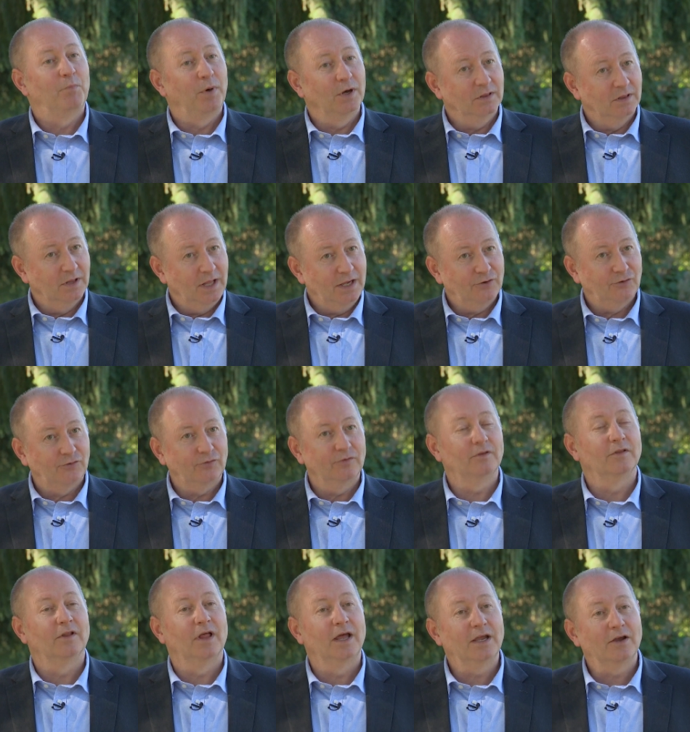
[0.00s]
But like,
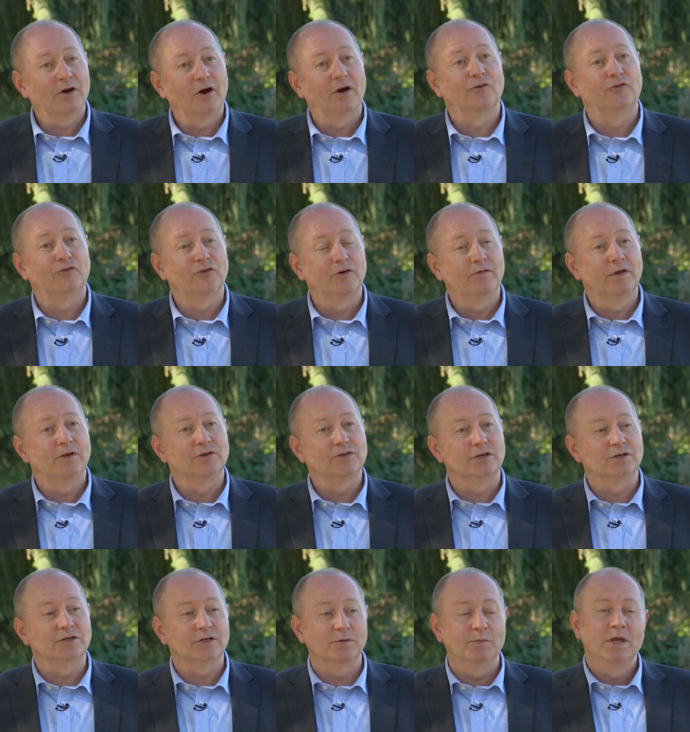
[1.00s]
like our survey
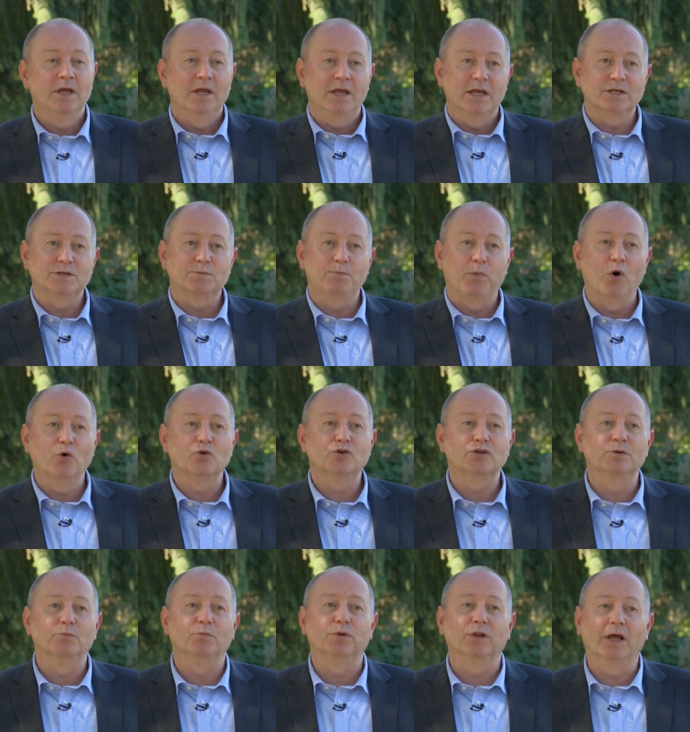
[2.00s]
system, it's
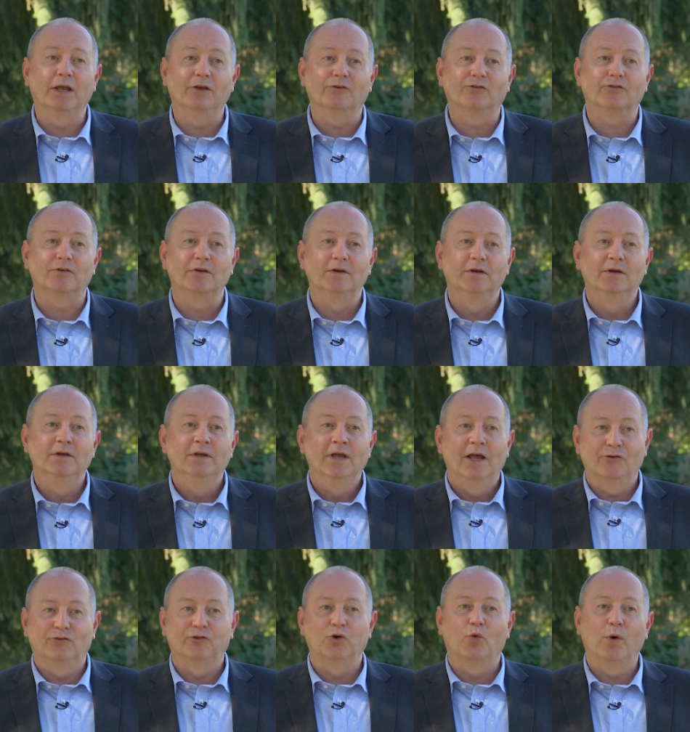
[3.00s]
post in place.
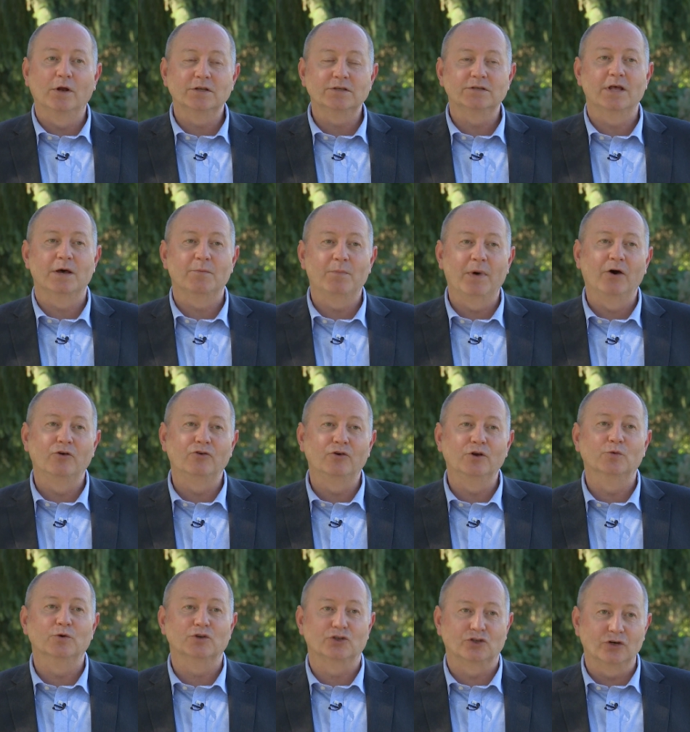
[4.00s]
And so once that
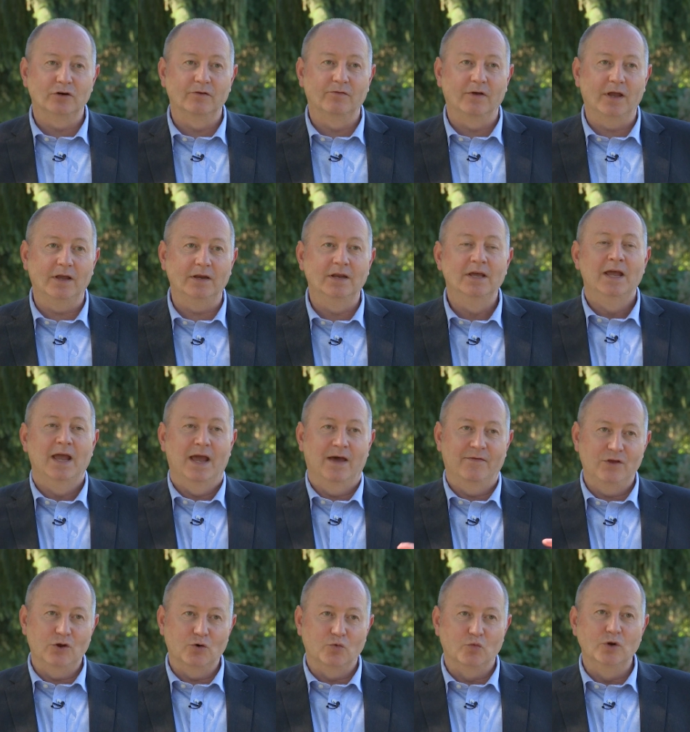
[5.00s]
boundary was surveyed
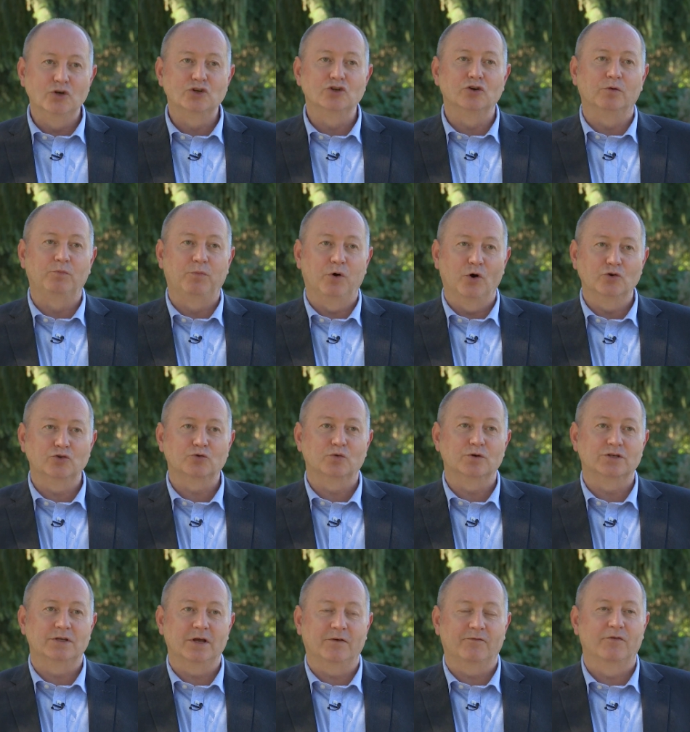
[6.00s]
and the original posts
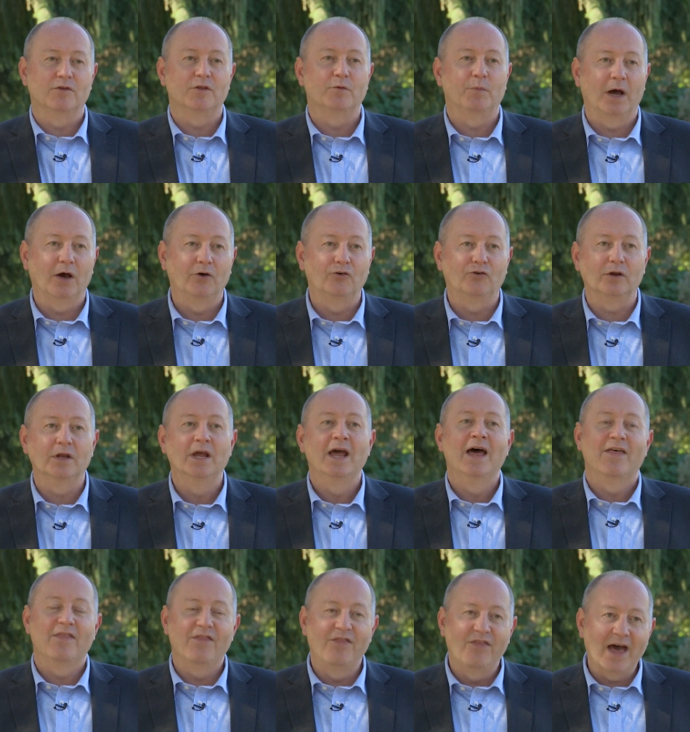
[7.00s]
were set for the boundary,
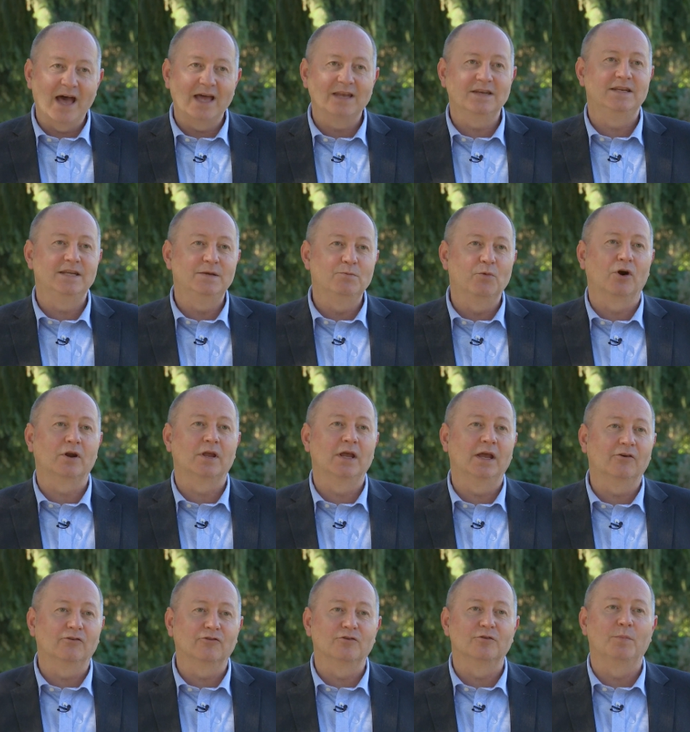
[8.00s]
that
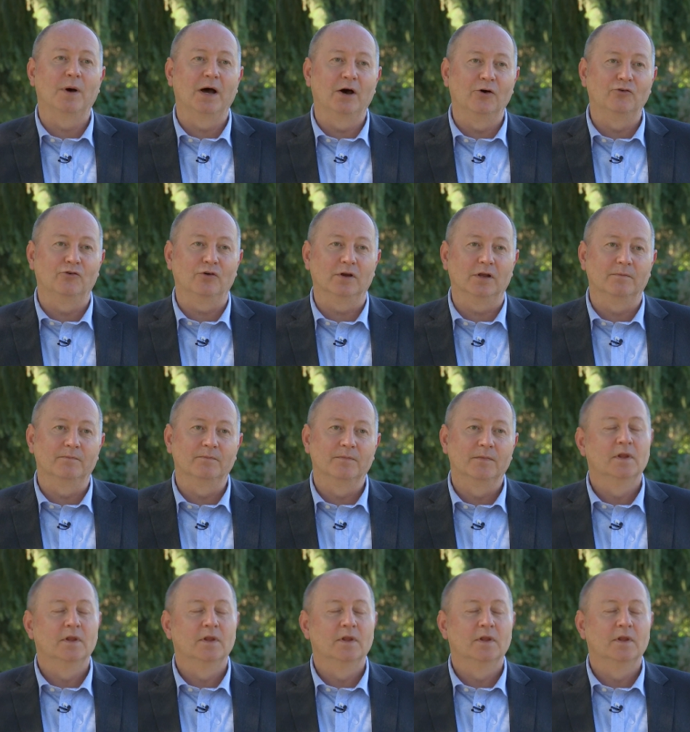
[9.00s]
demarcates the boundary.